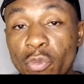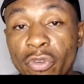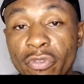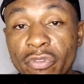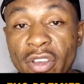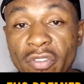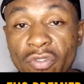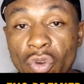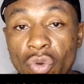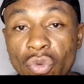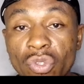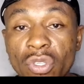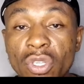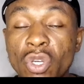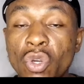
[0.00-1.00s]
2.5
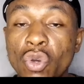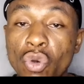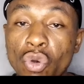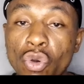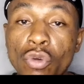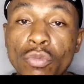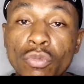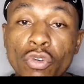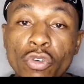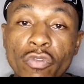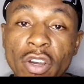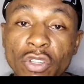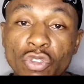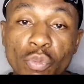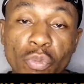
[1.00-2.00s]
goals, home
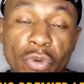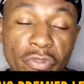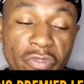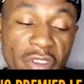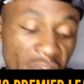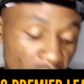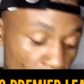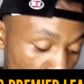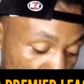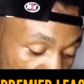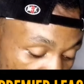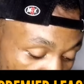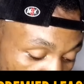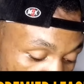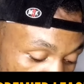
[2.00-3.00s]
over 2.5 goals
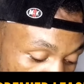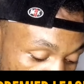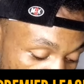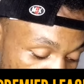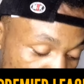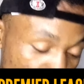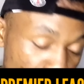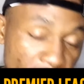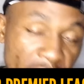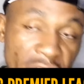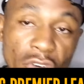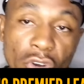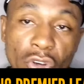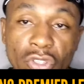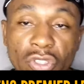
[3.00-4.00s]
at
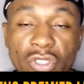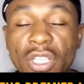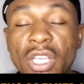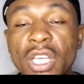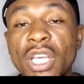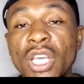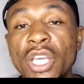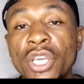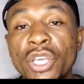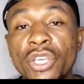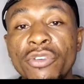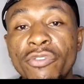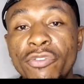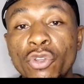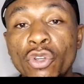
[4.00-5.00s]
1.45 odds.
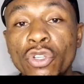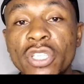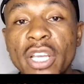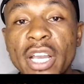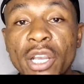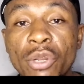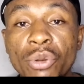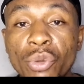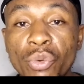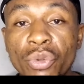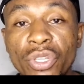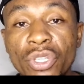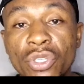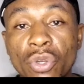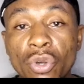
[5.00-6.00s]
If you don't agree
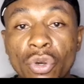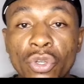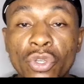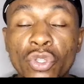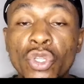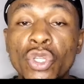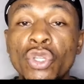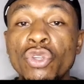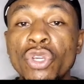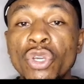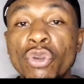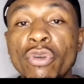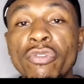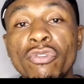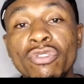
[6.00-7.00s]
with this odd, you
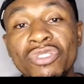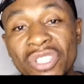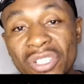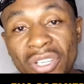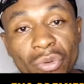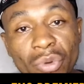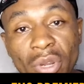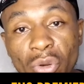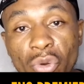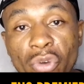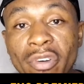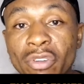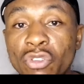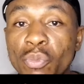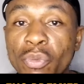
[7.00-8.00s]
can go for general
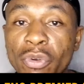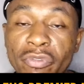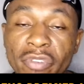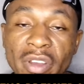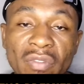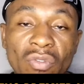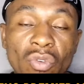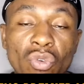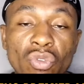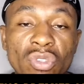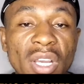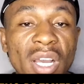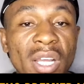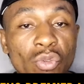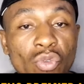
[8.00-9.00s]
over 2.5
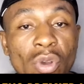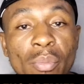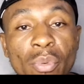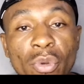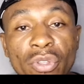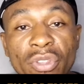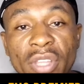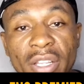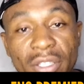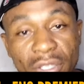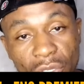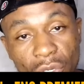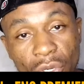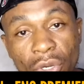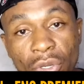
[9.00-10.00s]
goals at
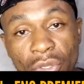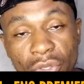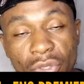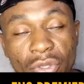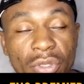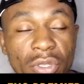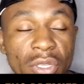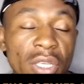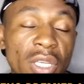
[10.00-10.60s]
1.30 odds.